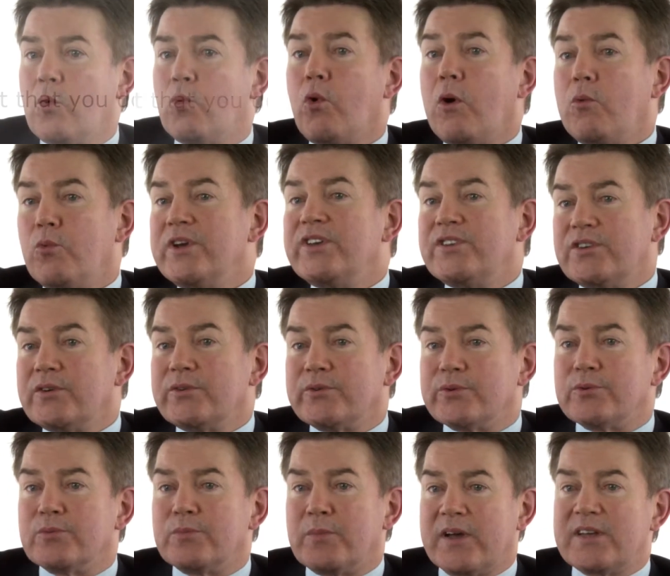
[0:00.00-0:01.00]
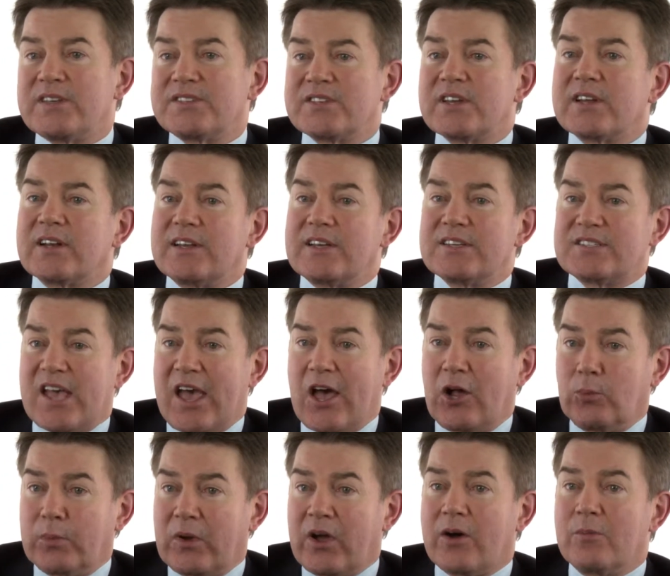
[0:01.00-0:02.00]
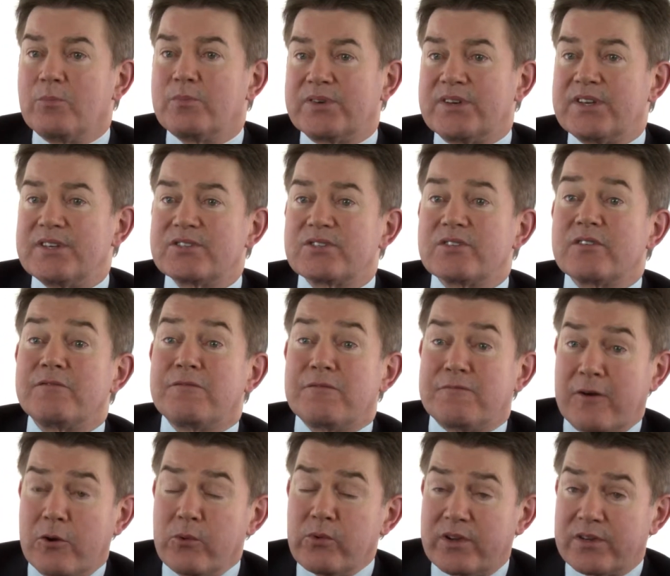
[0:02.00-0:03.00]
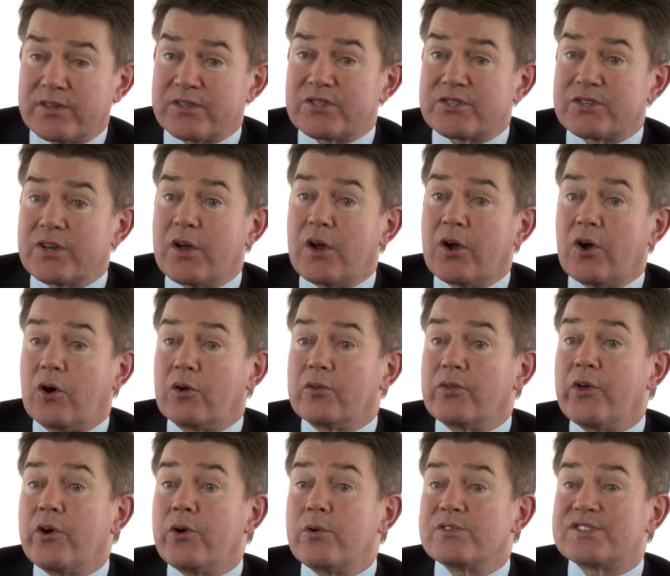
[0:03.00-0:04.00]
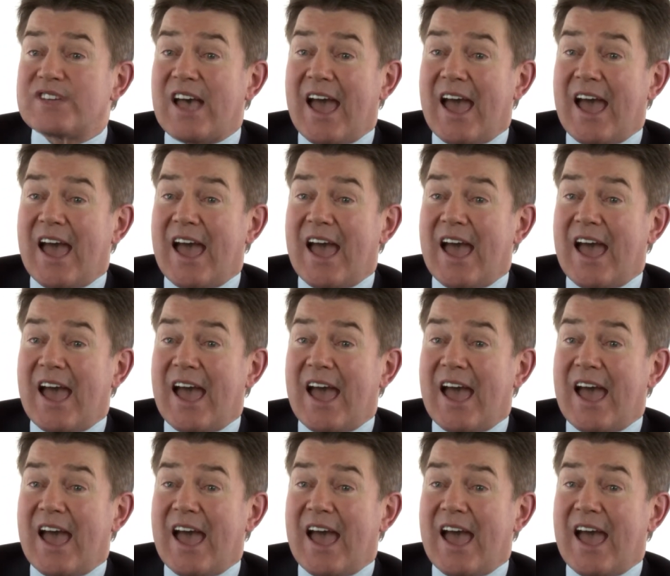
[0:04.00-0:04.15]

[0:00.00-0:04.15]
What we do basically is help companies to focus on those